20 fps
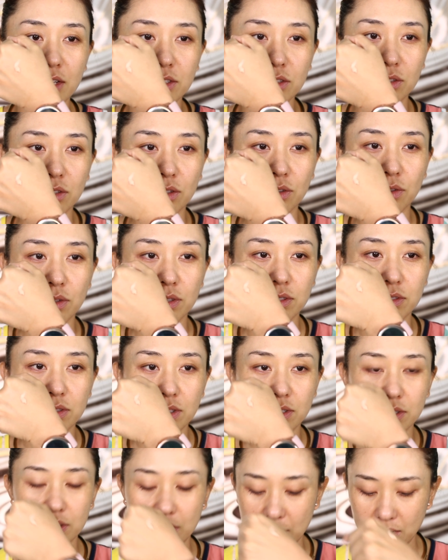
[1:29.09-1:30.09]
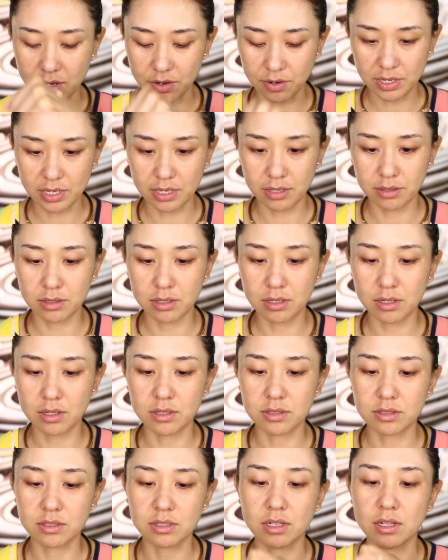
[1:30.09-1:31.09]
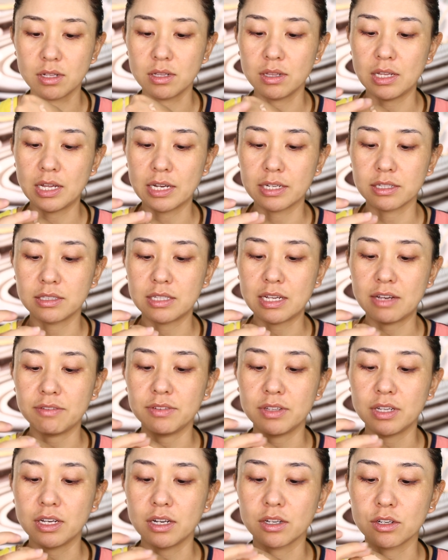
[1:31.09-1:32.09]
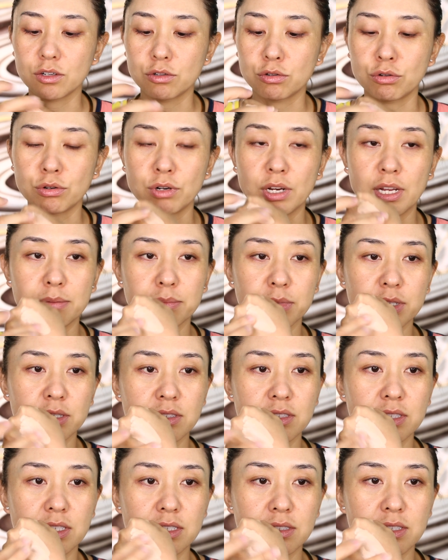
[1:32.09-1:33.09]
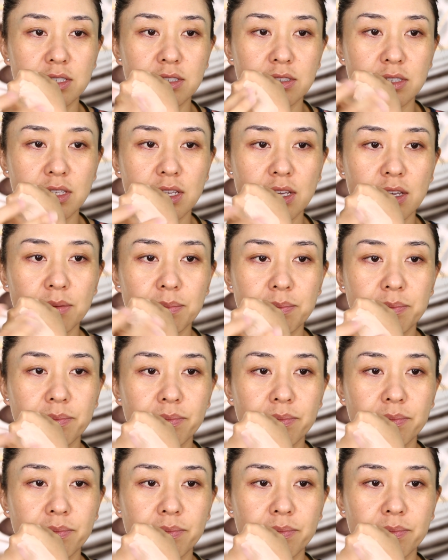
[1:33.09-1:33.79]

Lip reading: So this is how it's like definitely a cream consistency,